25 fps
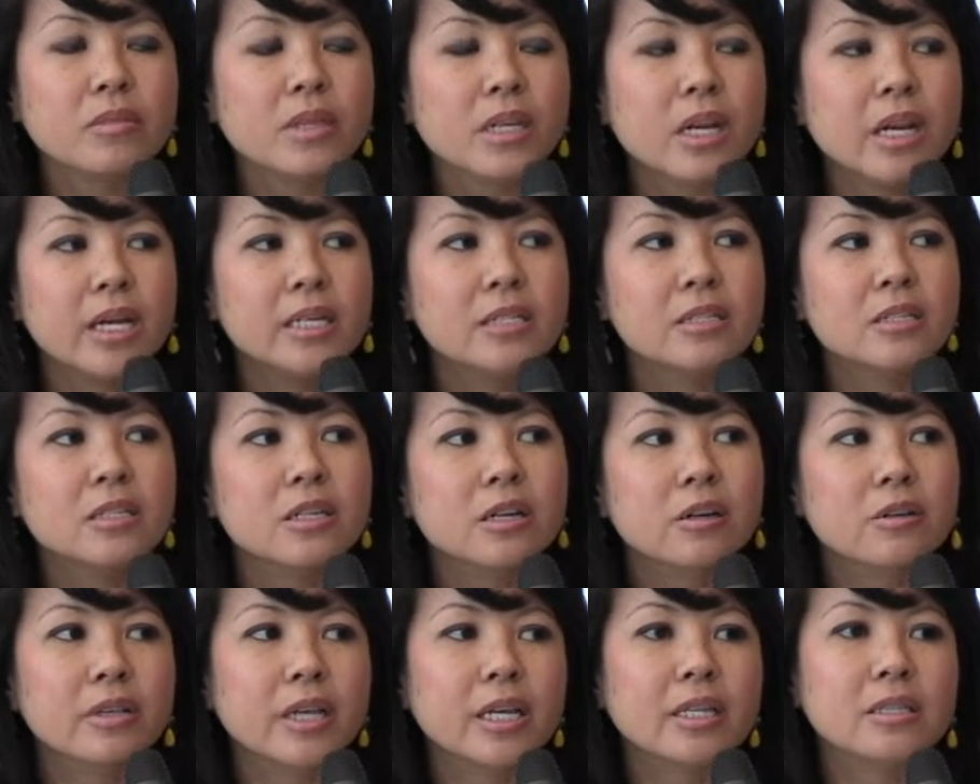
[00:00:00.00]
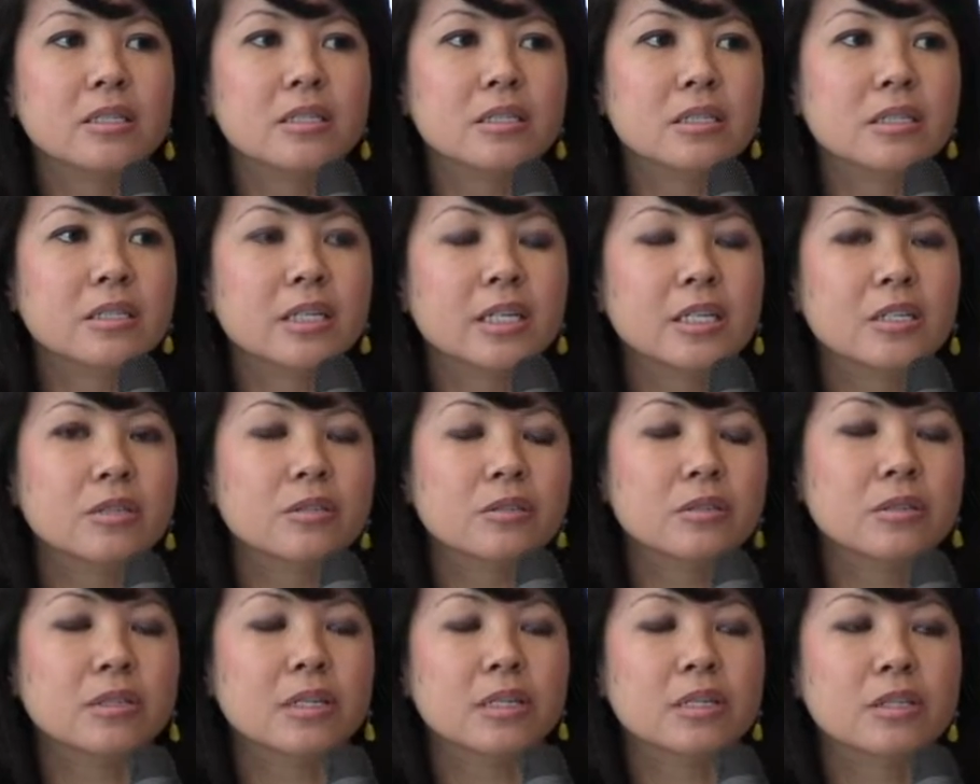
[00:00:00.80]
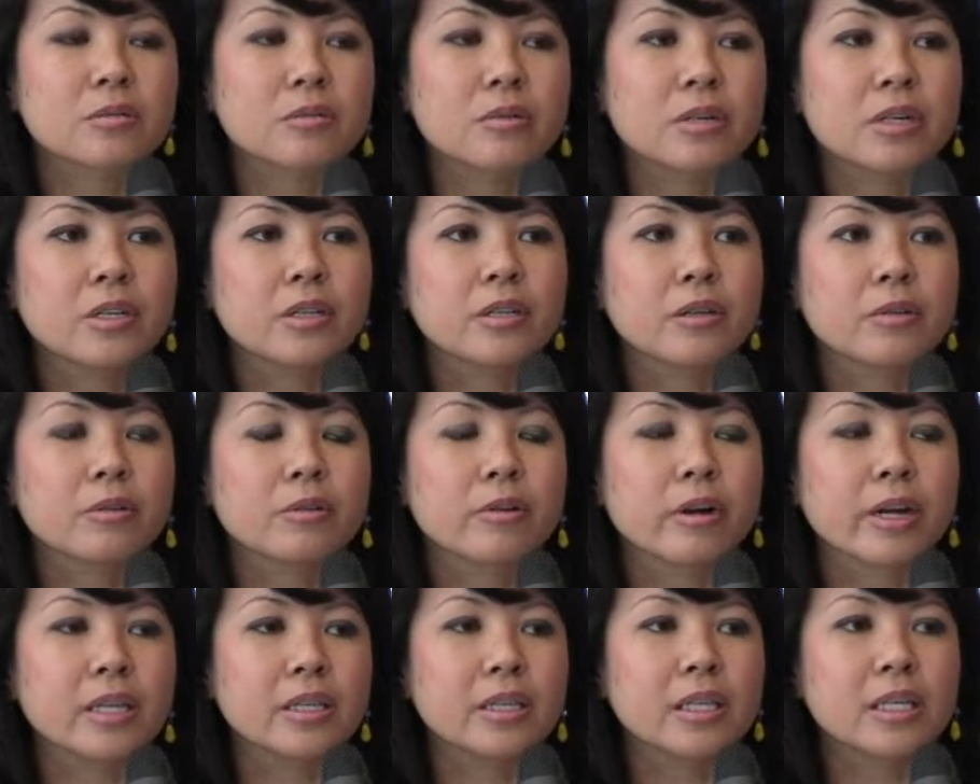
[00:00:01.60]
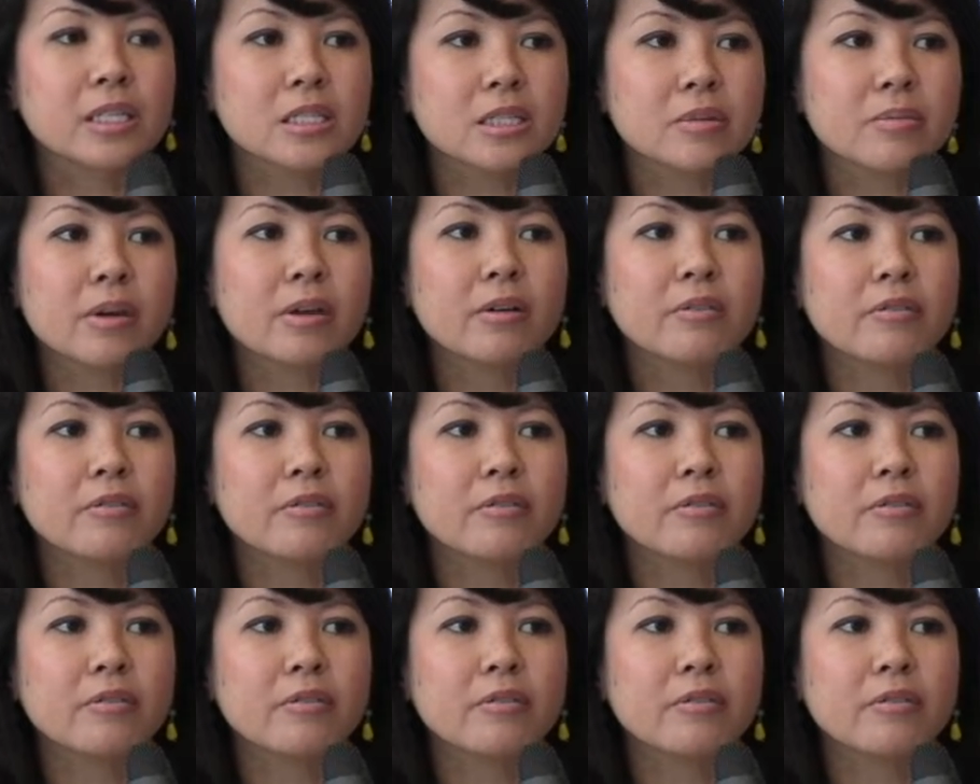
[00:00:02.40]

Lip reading: And so that's one of the great things about